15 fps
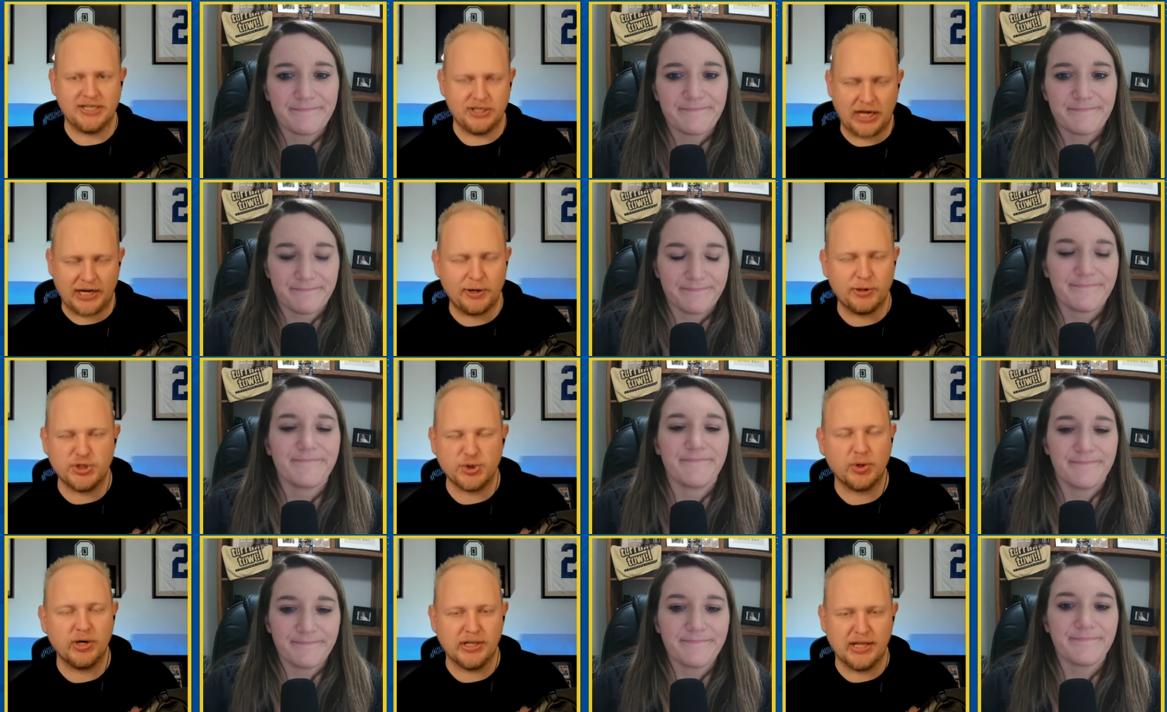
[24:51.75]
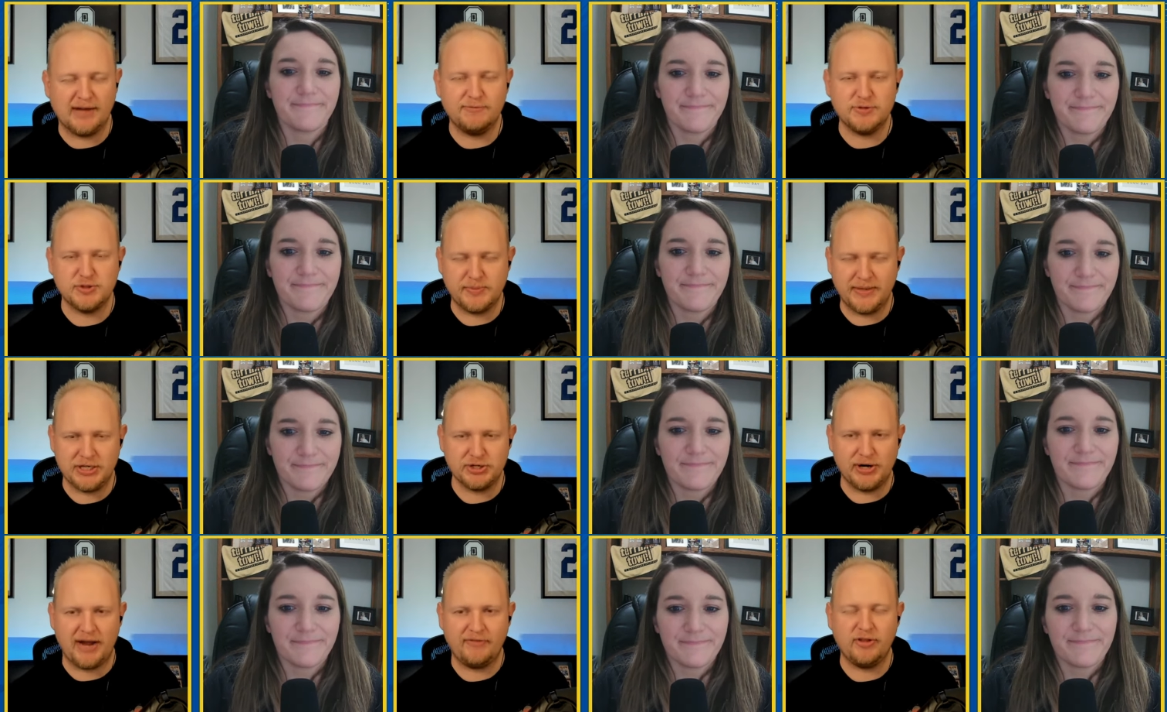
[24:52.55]
Speaker 1: I know Jordan Love was being
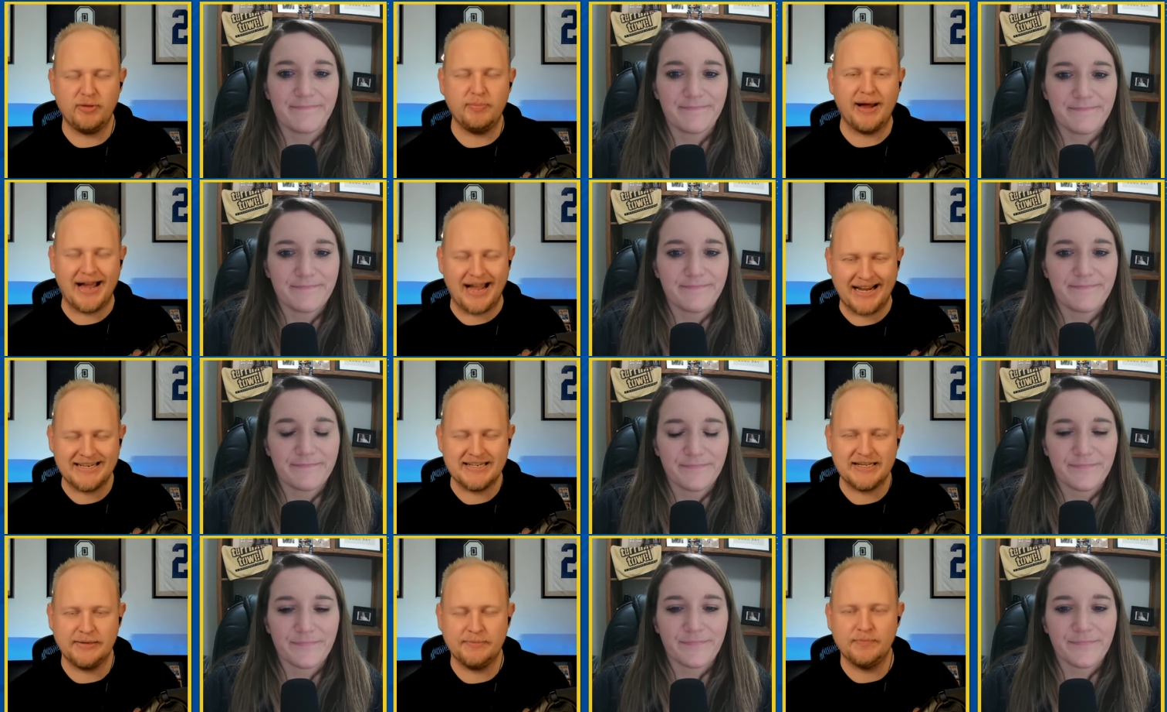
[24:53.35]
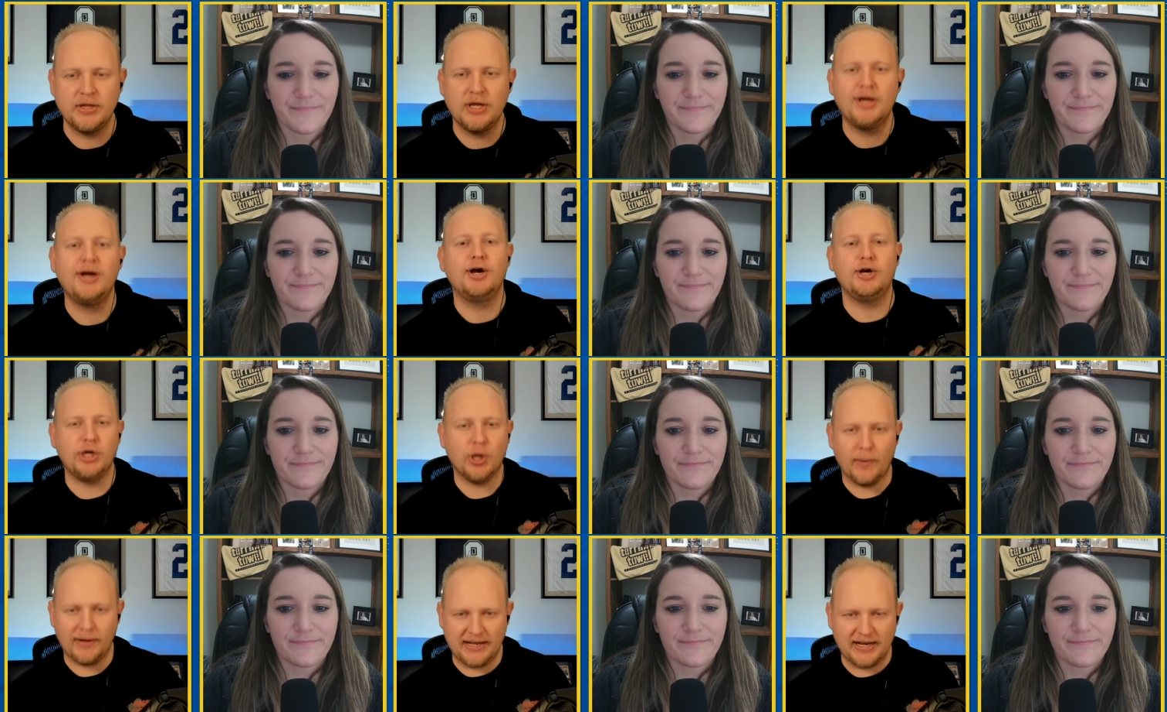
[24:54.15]
drafted behind him
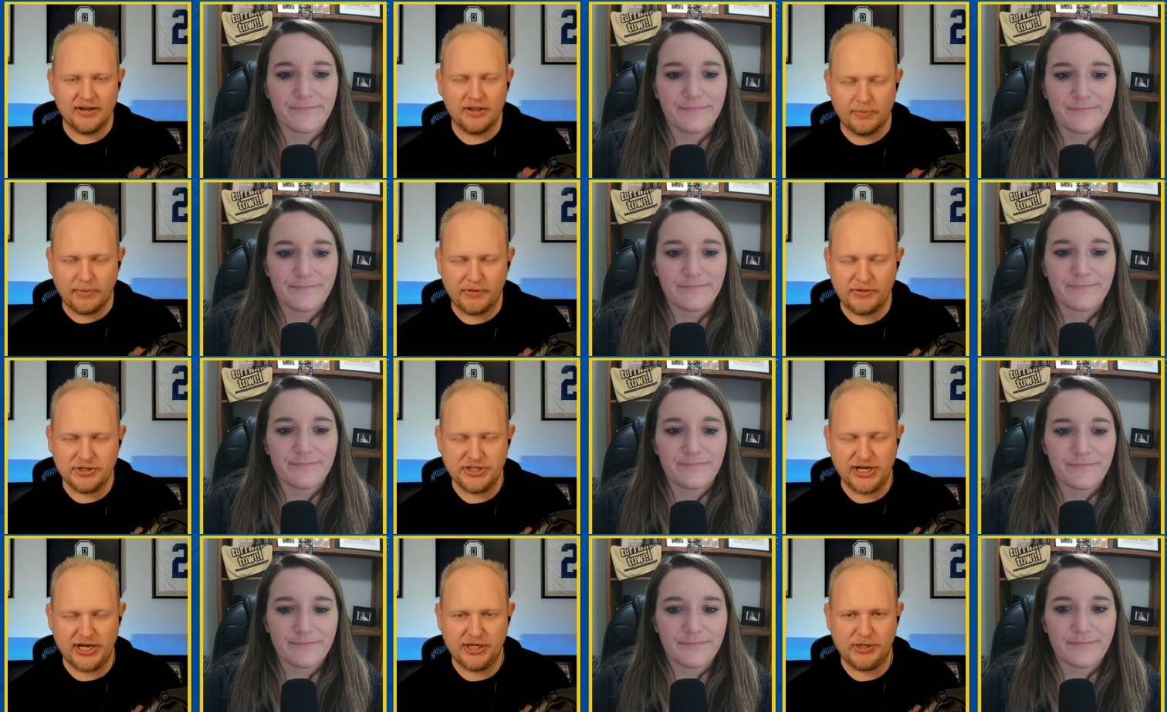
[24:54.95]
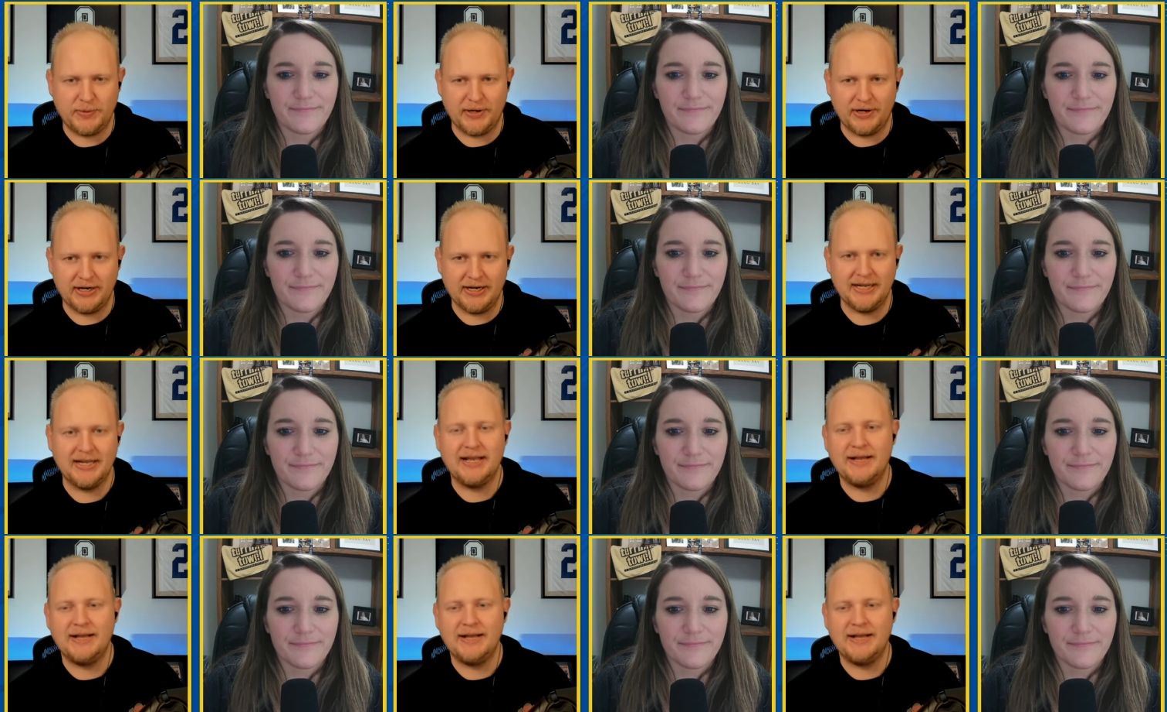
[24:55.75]
going into the month of January.